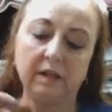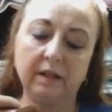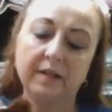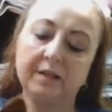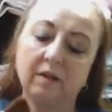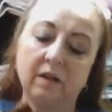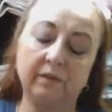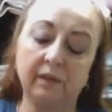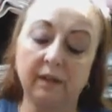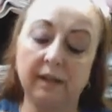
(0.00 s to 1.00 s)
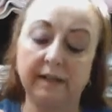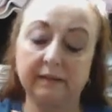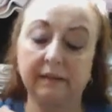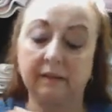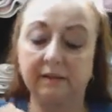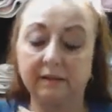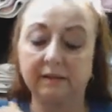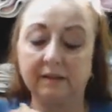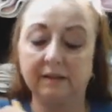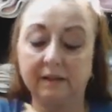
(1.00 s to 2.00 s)
That's an awful lot.
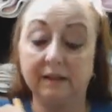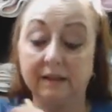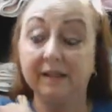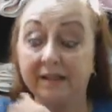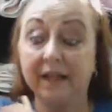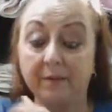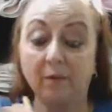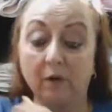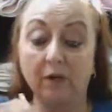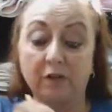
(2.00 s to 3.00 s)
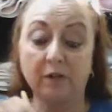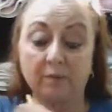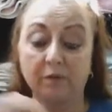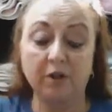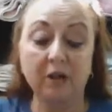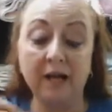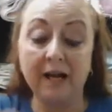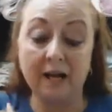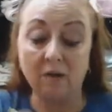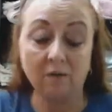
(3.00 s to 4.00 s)
Time to wash this brush
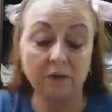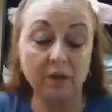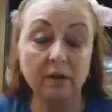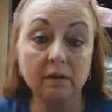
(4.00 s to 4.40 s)
out.